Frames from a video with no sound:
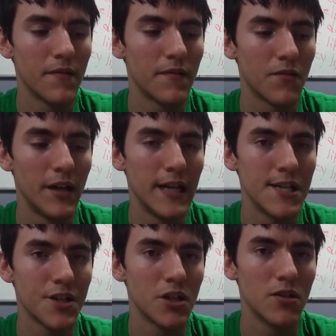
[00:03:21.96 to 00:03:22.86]
3
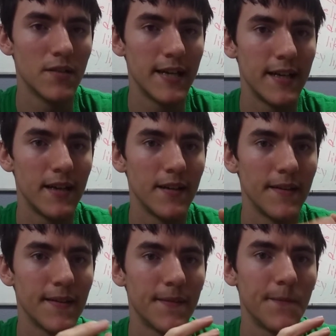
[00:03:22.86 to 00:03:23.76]
days ago, and
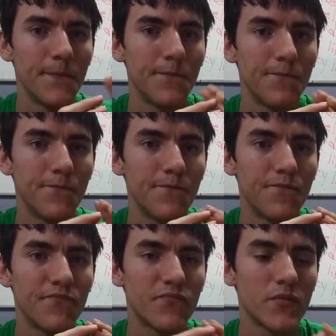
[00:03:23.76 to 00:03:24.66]

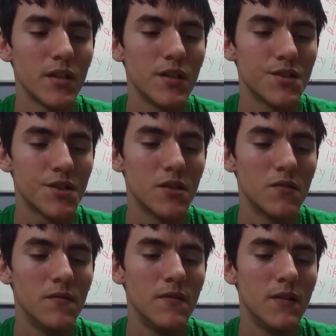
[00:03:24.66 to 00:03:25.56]

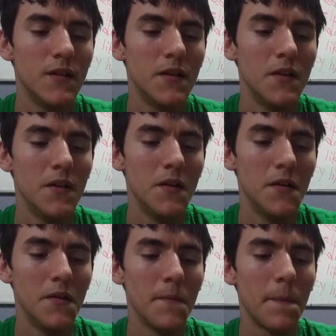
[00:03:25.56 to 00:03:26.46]
so
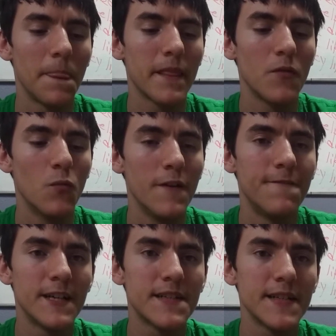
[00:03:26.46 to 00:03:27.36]
we
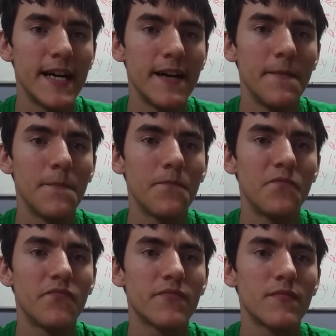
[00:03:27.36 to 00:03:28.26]
fixed that.
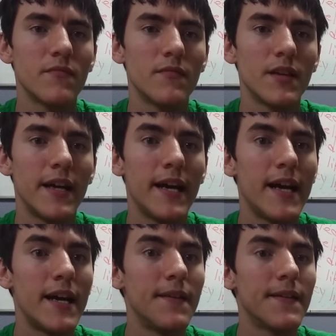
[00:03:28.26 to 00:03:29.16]

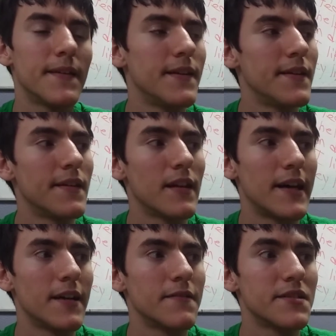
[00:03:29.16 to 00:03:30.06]
And
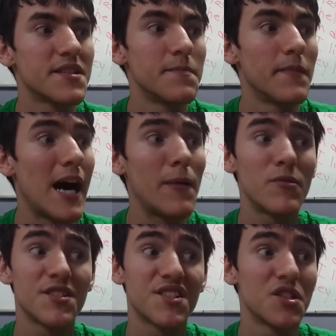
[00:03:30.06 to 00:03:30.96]
like, I
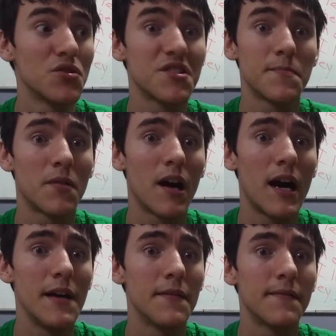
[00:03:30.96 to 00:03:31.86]
was so
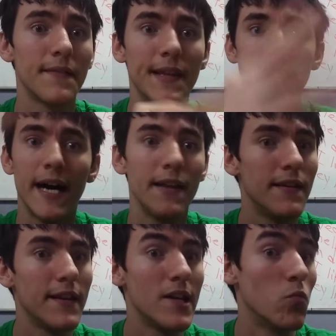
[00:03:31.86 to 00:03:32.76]
surprised that
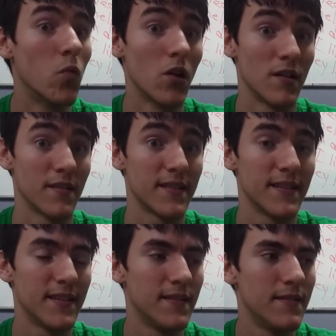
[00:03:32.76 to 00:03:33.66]
it worked.
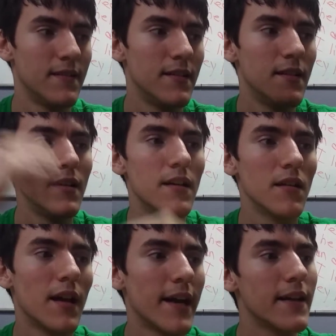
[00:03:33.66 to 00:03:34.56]

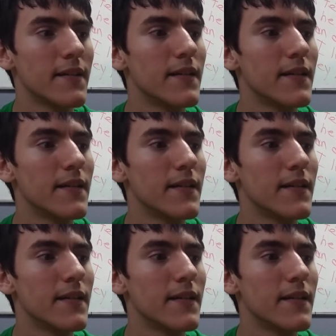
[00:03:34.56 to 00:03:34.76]
Like,